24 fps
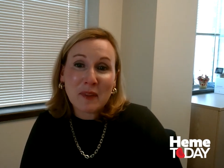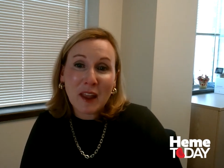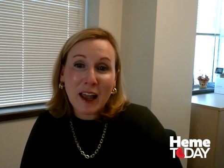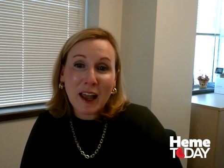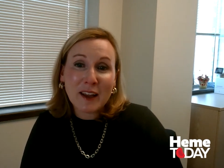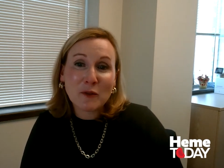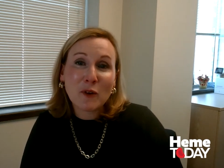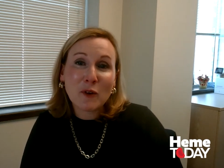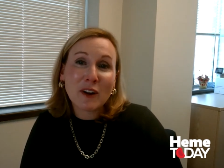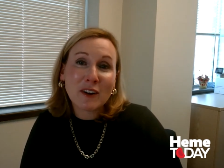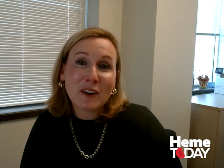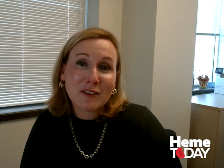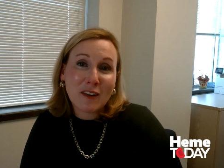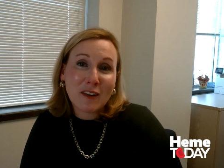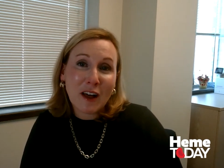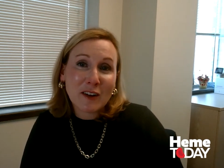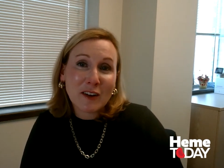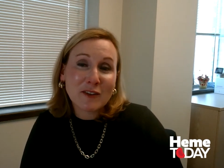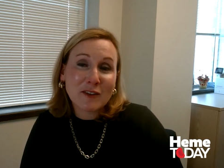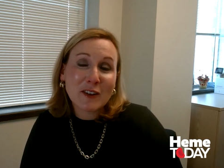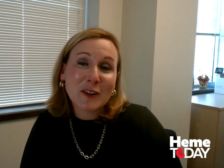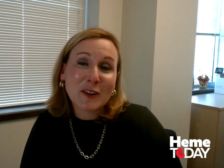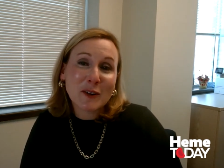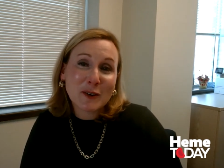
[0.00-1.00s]
I run a lot
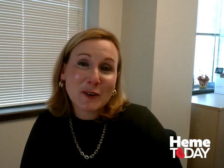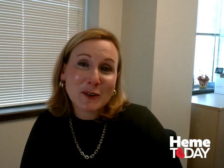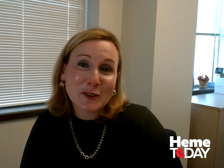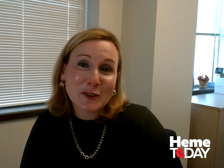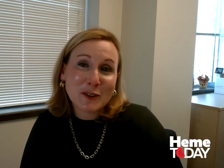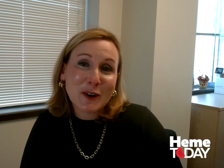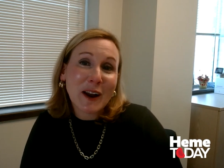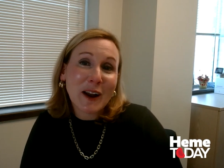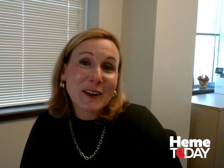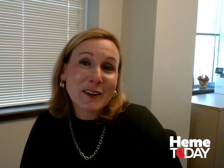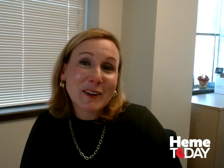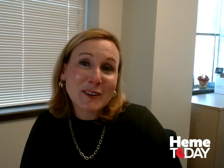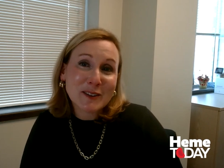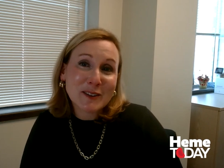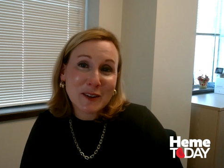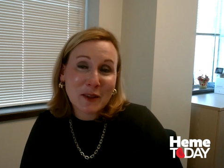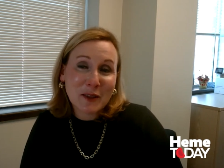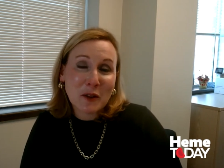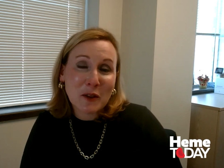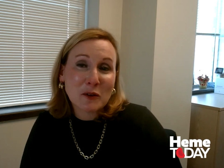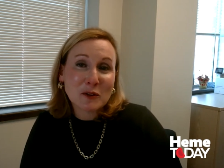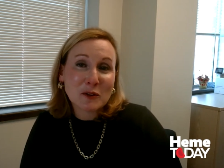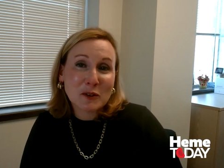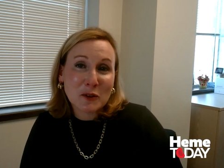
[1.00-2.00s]
of clinical trials
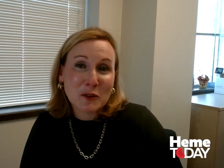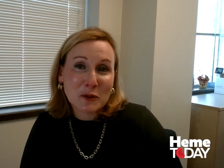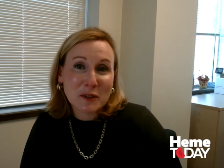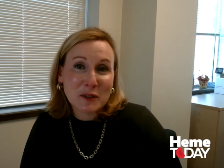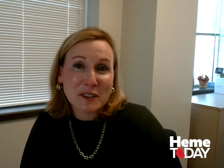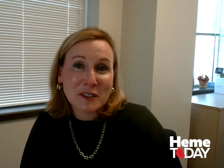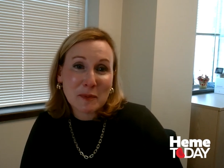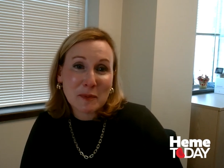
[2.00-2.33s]
in those three